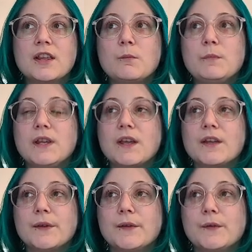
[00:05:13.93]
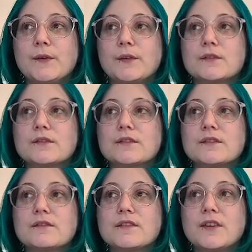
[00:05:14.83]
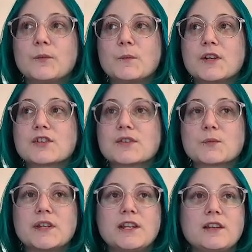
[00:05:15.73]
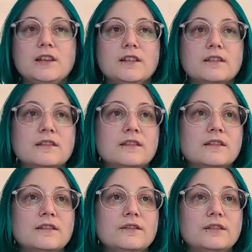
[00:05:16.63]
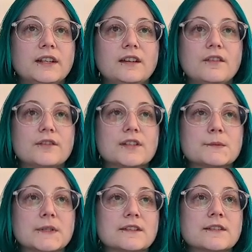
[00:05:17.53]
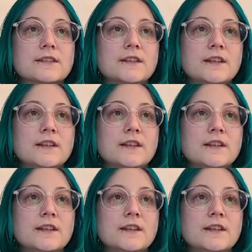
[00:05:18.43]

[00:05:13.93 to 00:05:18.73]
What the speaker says: because as much as we freaking love Christmas,